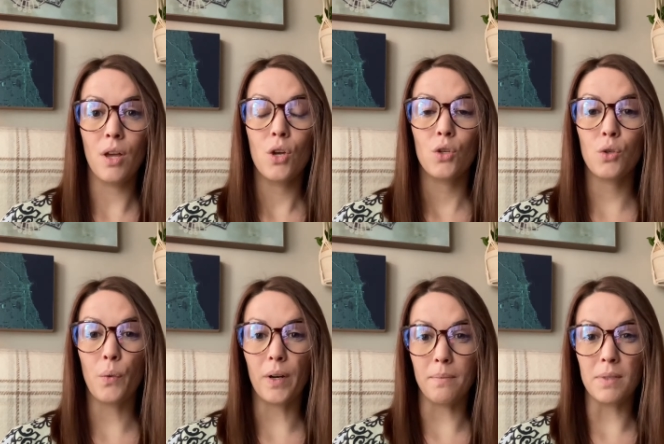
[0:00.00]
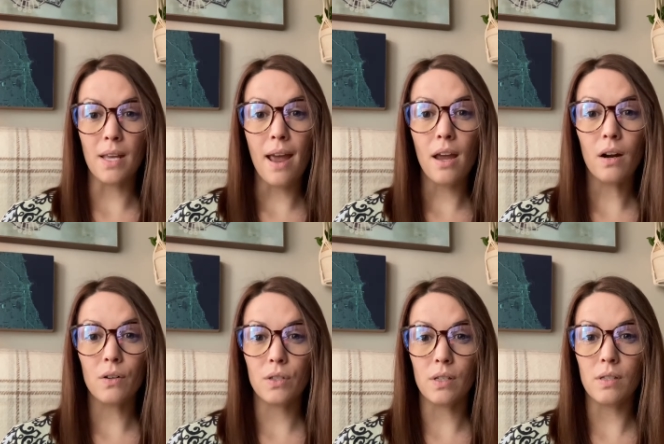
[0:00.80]
So when I'm saying our
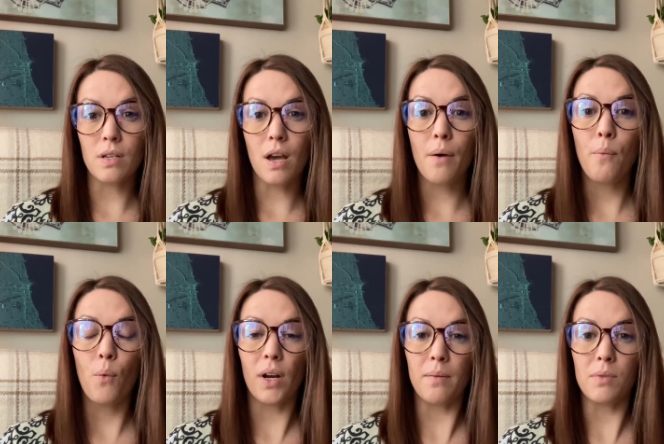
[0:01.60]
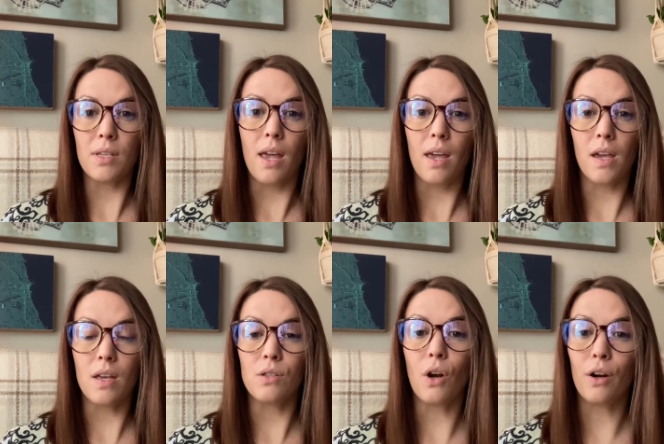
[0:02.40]
system, what I'm saying
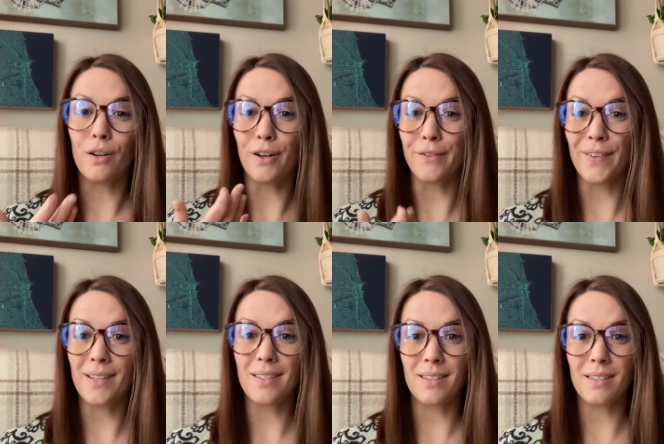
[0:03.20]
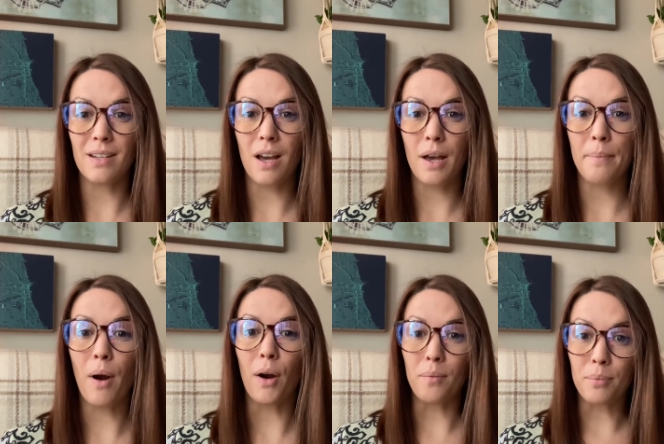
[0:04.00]
is our nervous system,
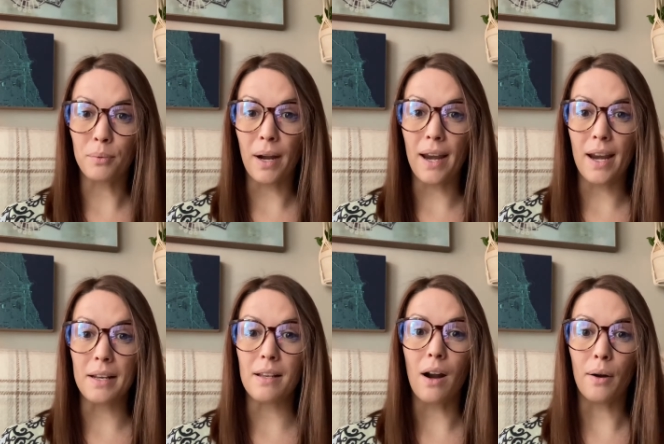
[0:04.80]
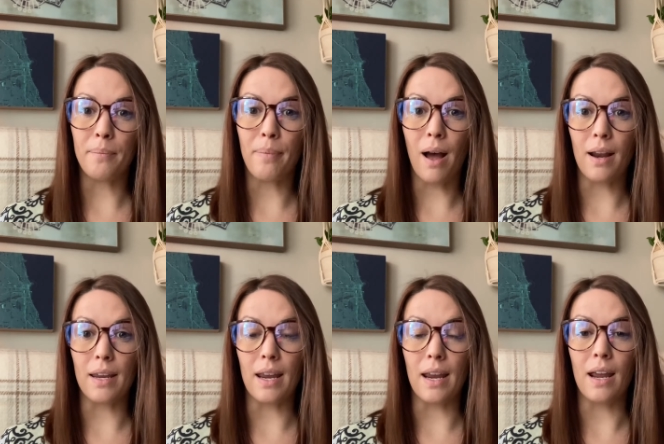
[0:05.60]
our brain, our
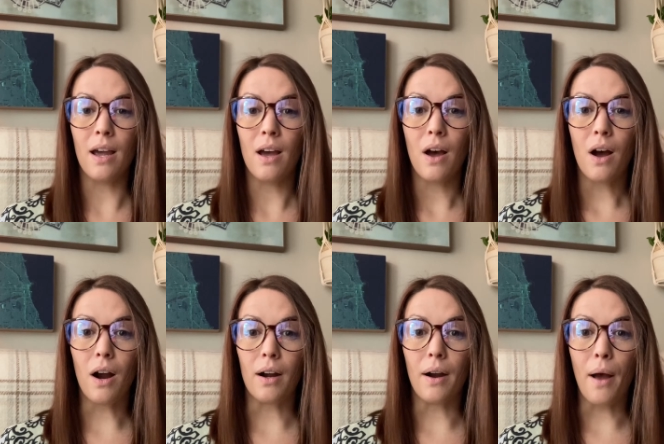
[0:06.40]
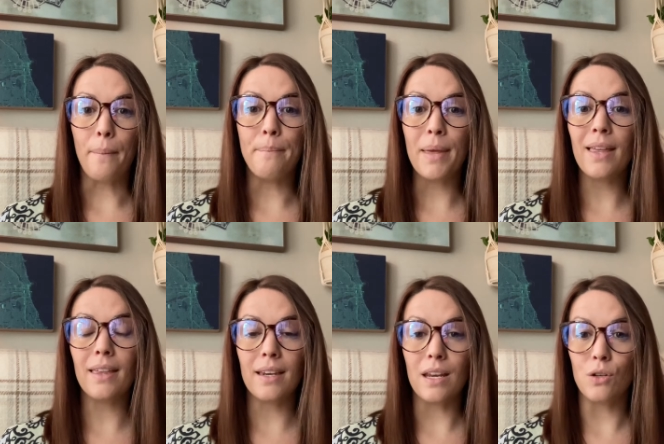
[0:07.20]
body, our
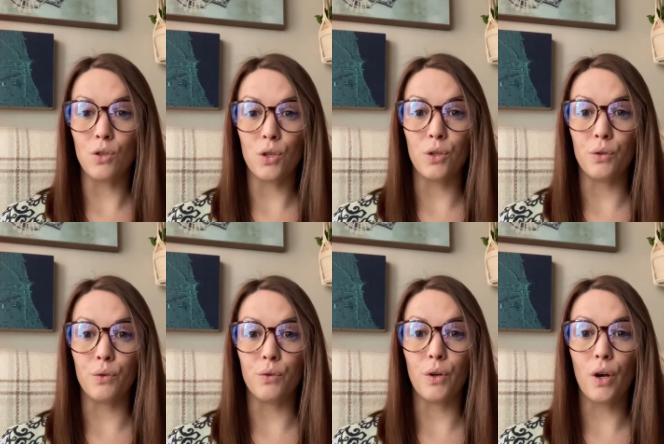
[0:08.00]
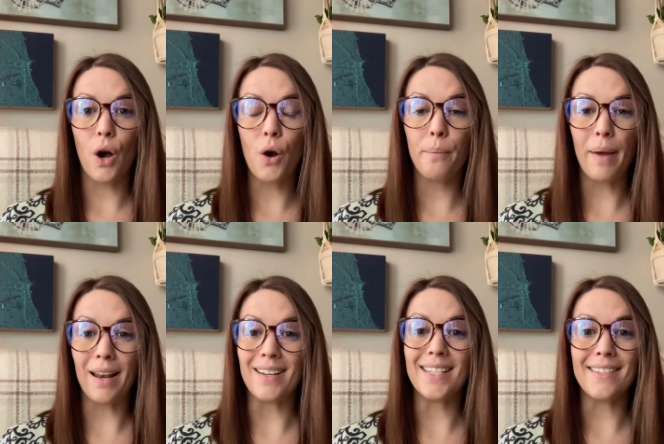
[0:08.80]
ability to cope
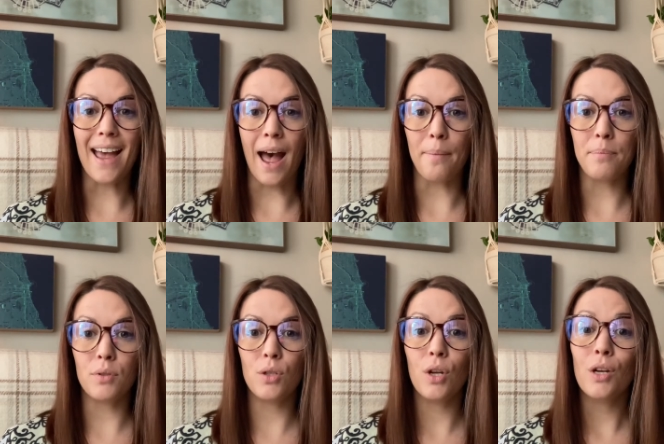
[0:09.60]
and adapt